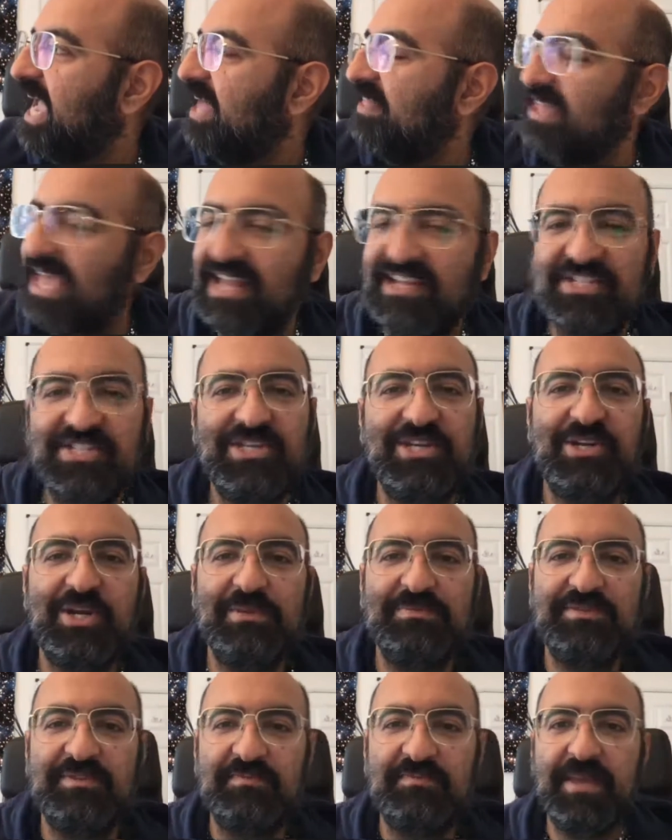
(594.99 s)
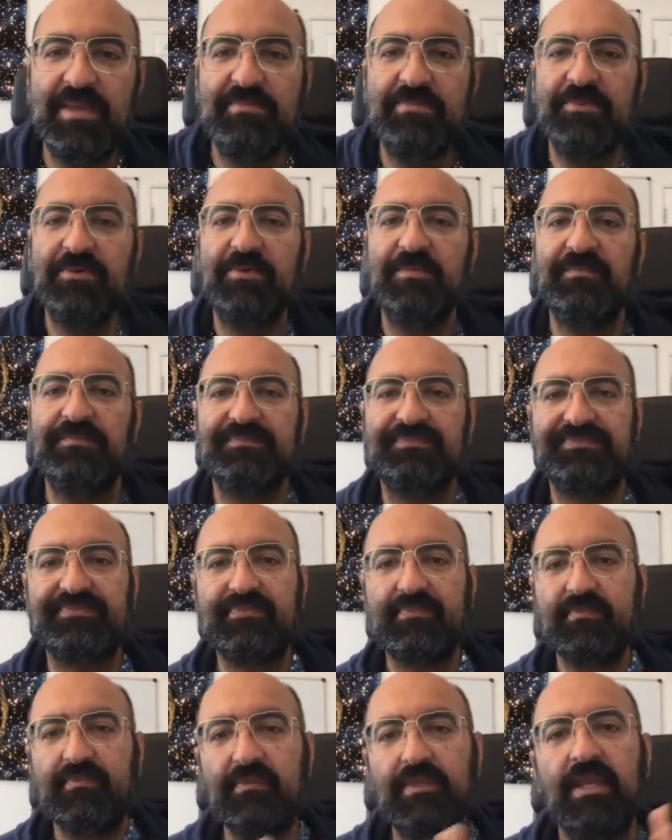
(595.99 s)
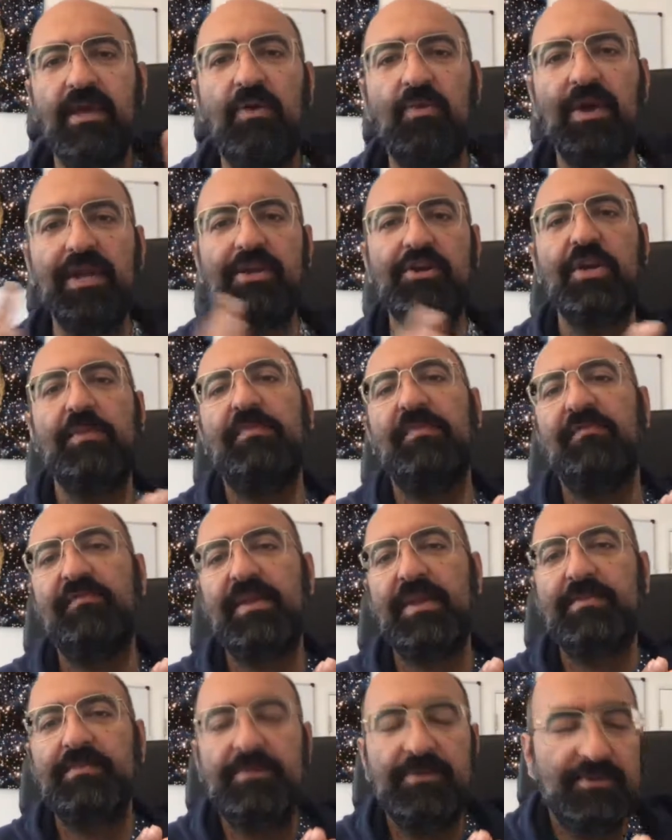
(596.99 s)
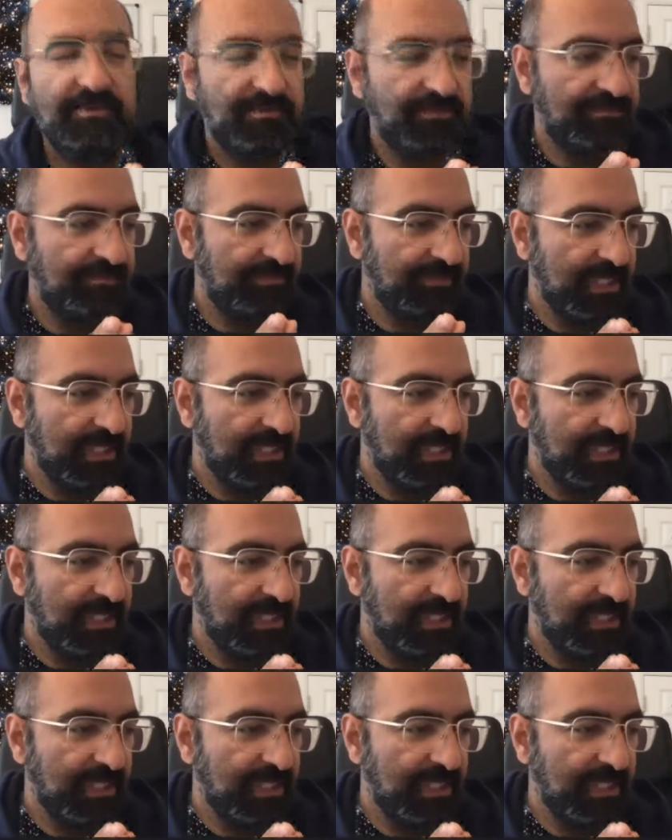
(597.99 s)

And they had two groups of people. One group of people,